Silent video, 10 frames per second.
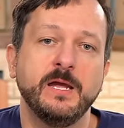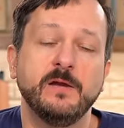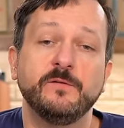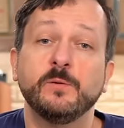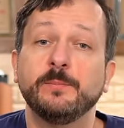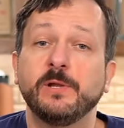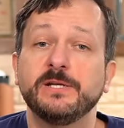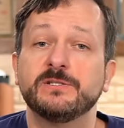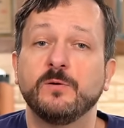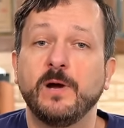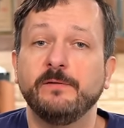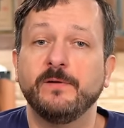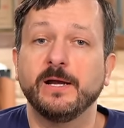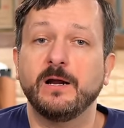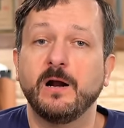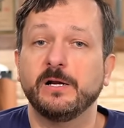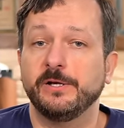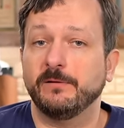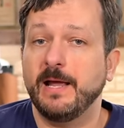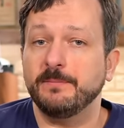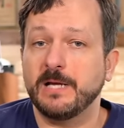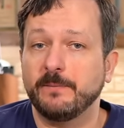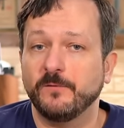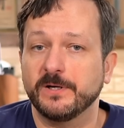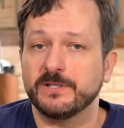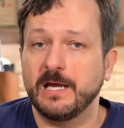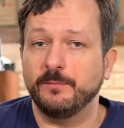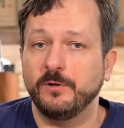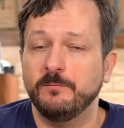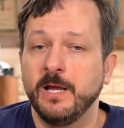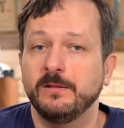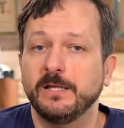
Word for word: If you replace the Wi Fi card in your laptop, for example,